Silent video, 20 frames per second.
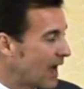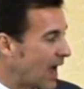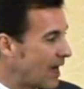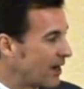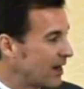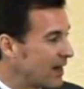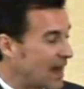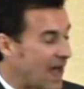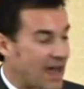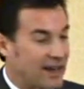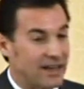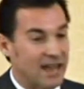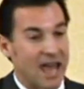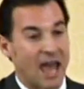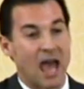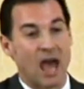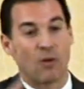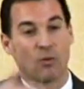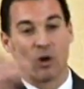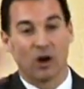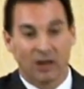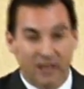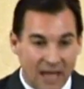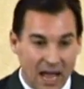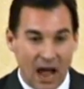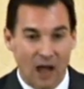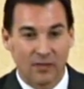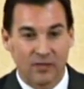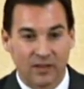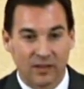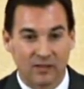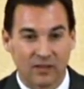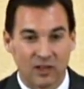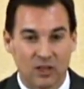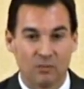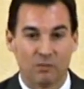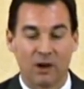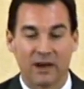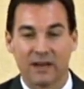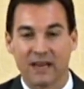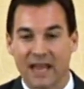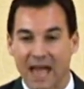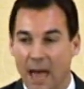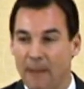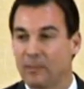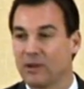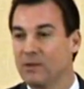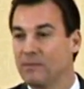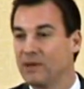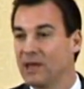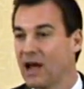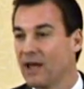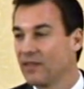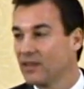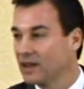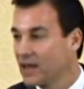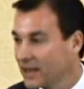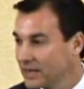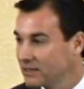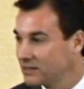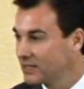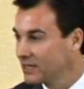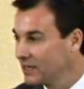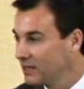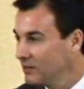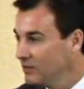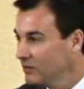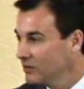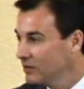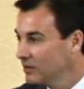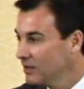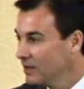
And it had to work out that this Monday happened to be on the 19th.